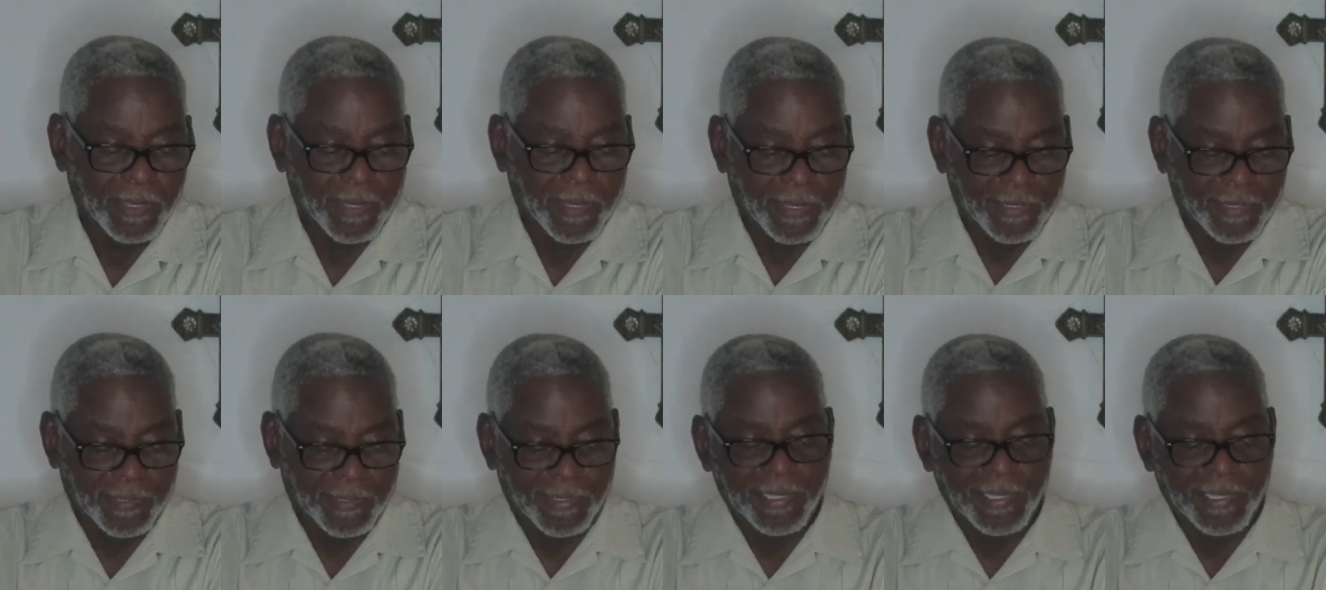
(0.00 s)

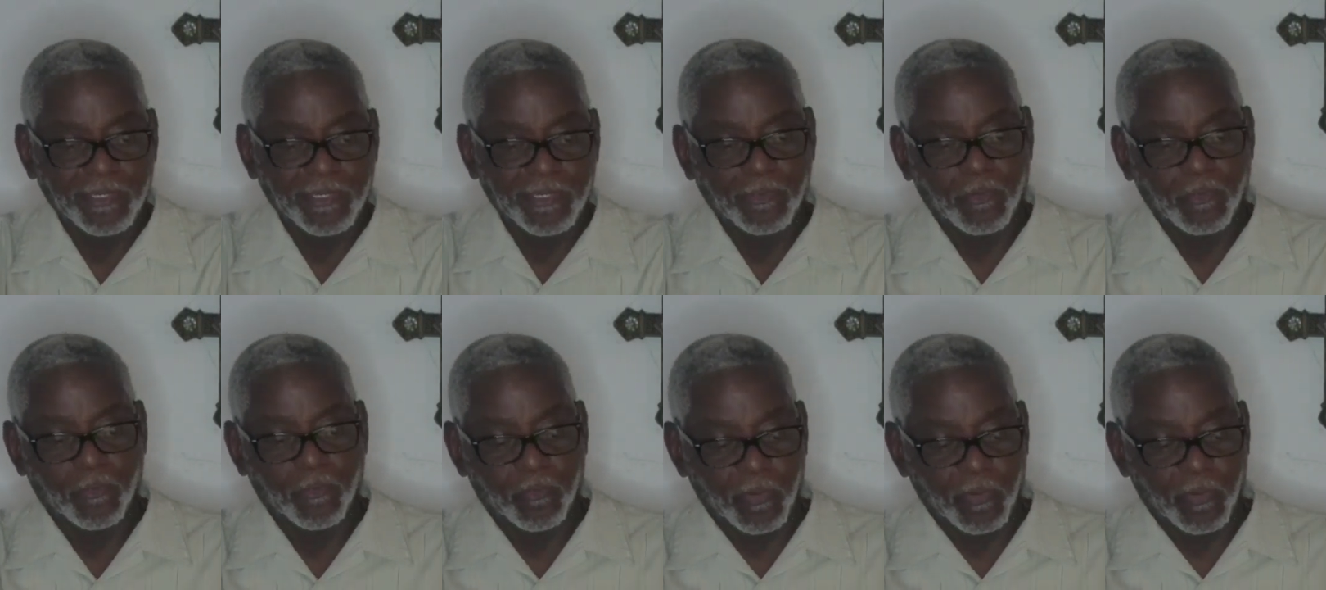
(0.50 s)
he
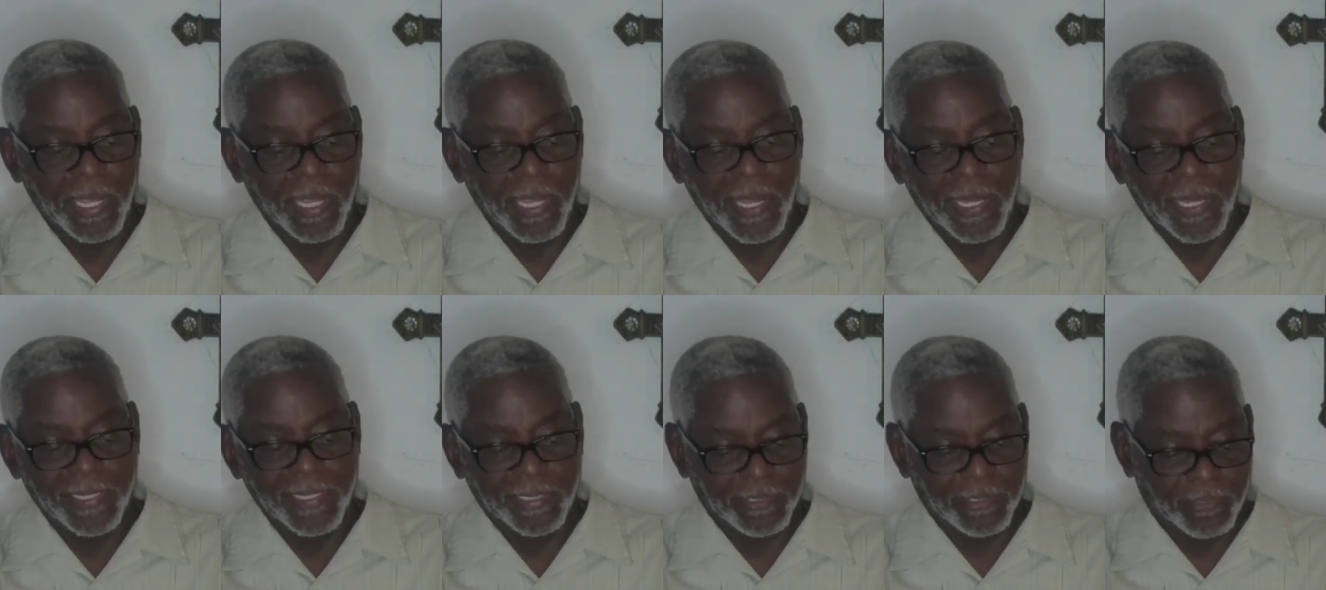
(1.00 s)
ran
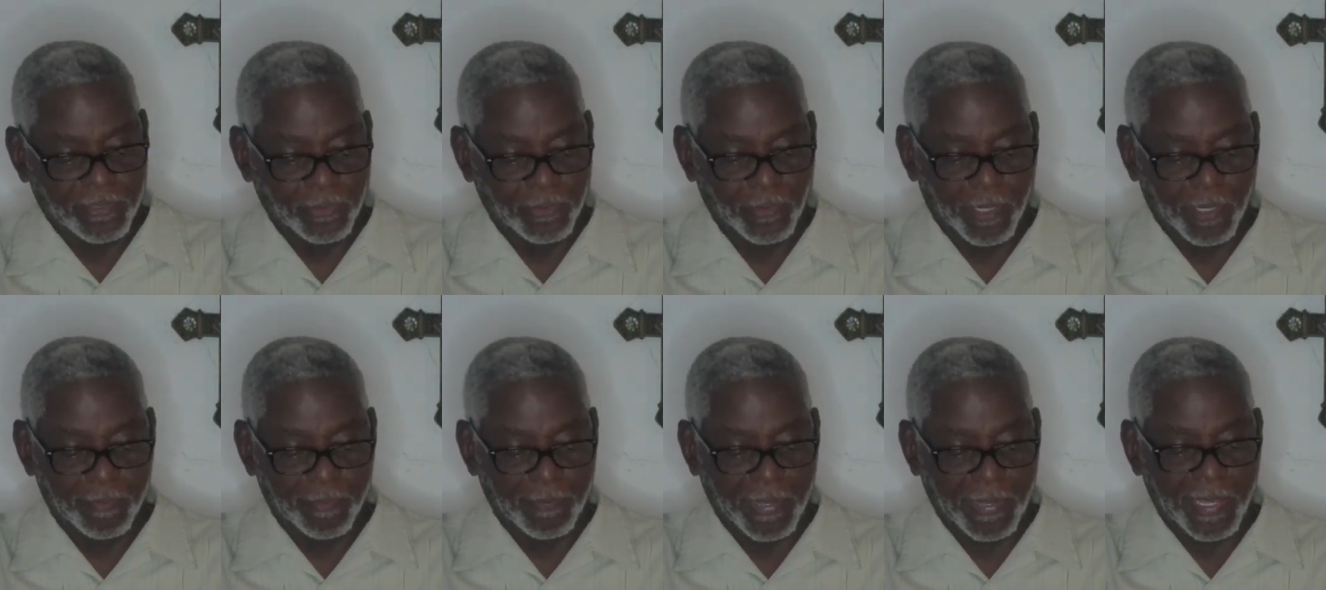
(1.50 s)
into a
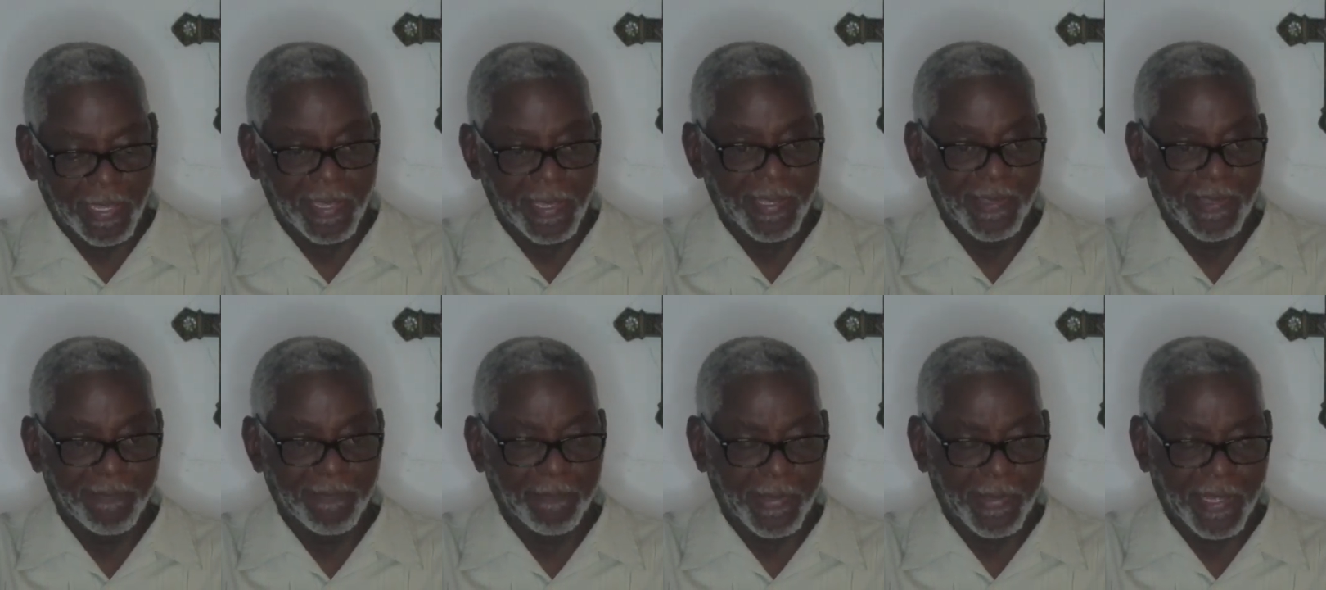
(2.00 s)
man
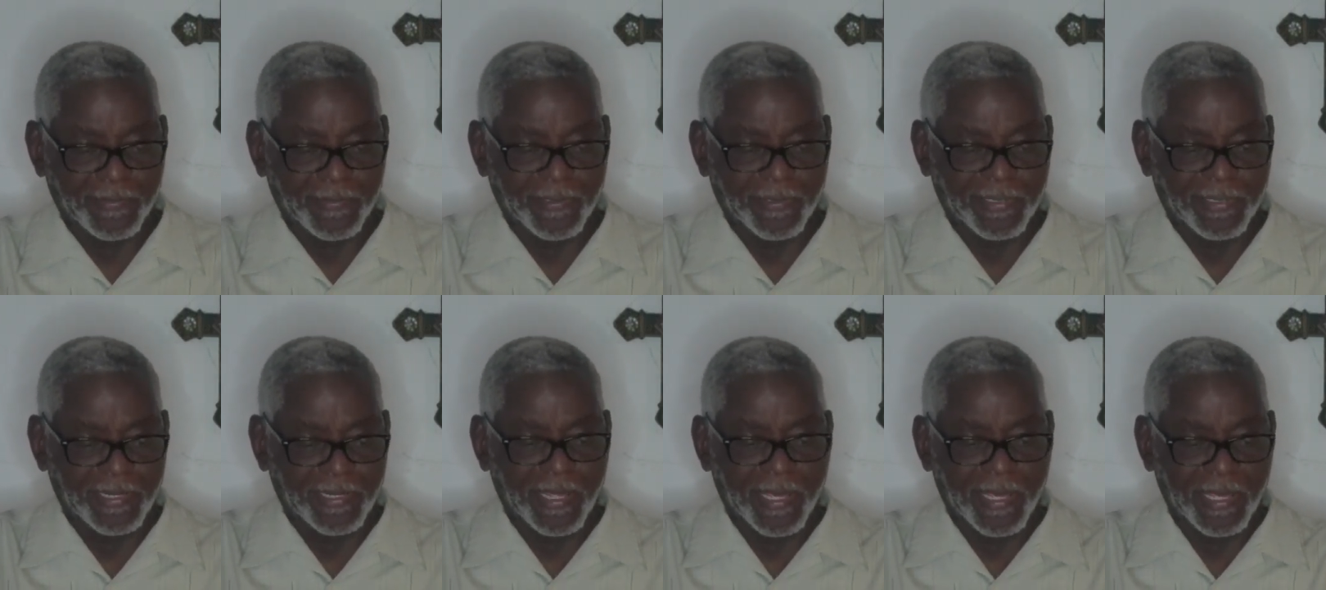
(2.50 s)
by the
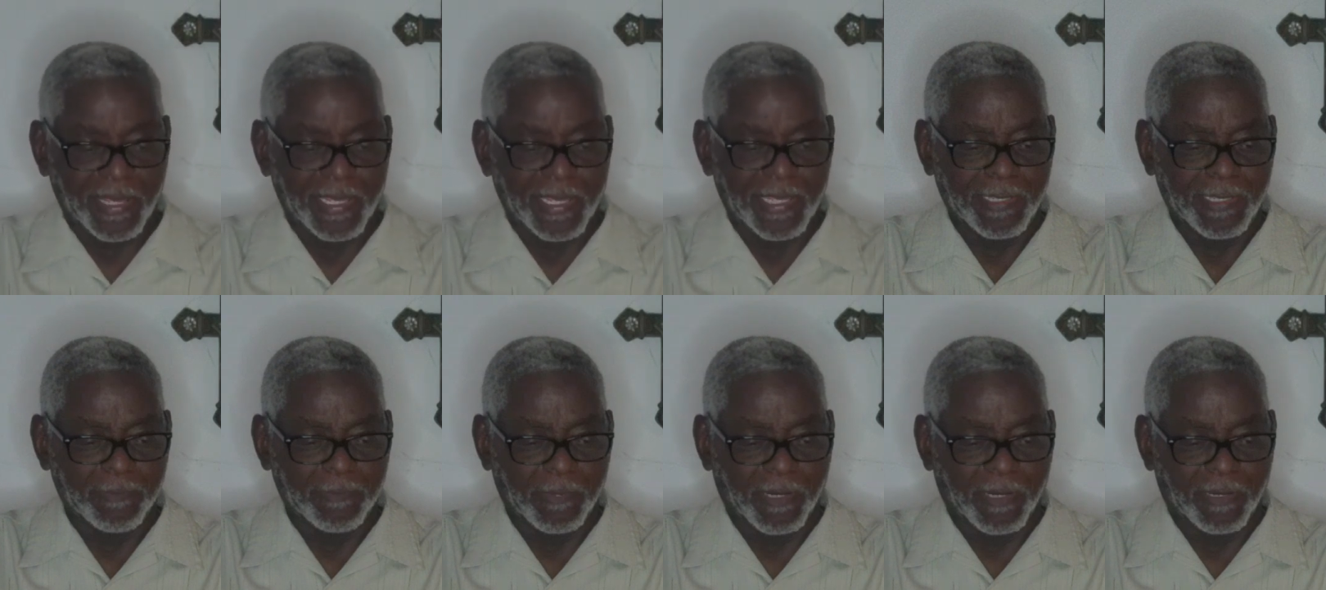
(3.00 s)
name
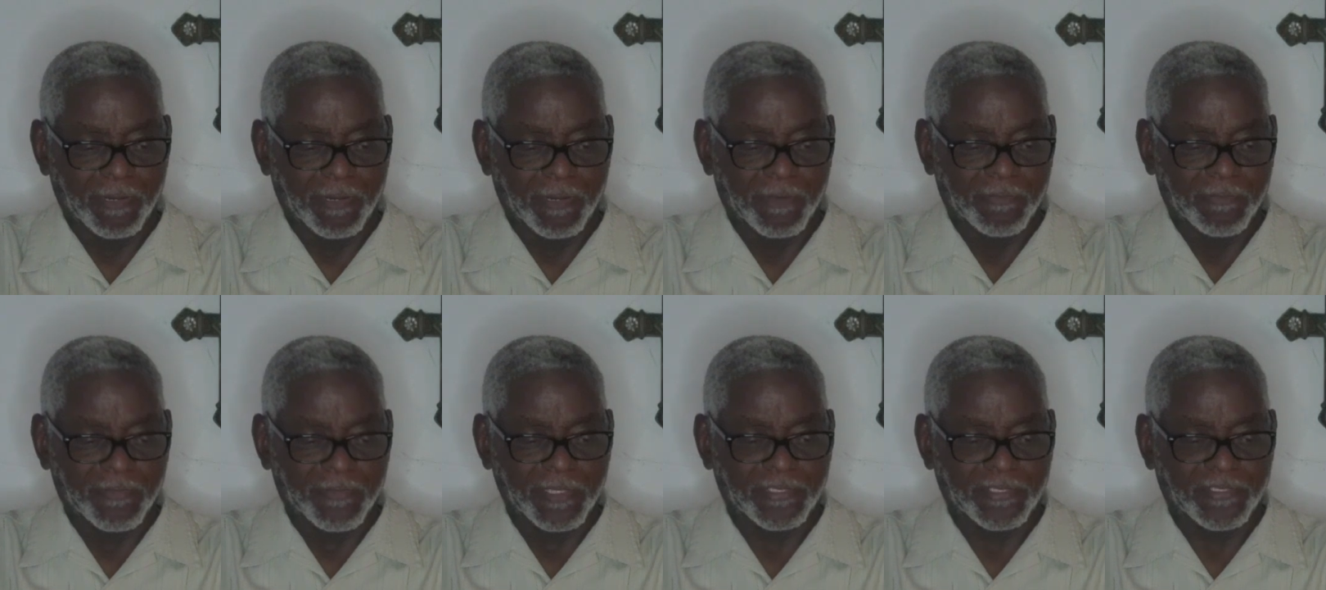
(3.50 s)
of
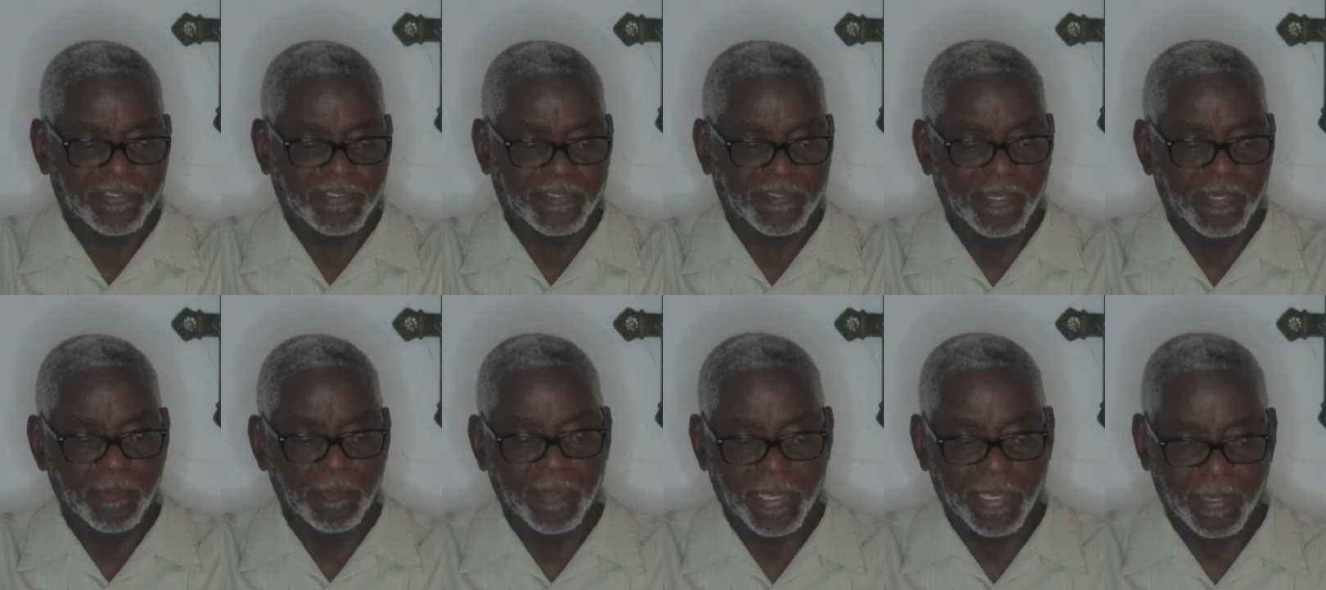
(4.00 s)

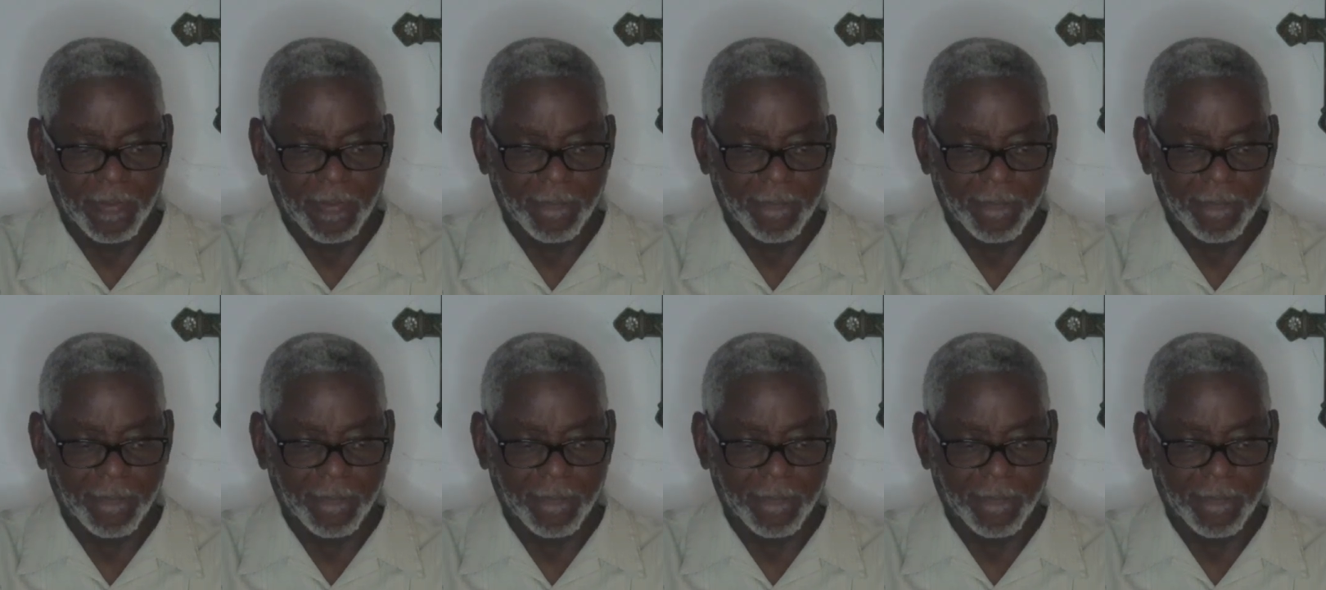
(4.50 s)
Shimei.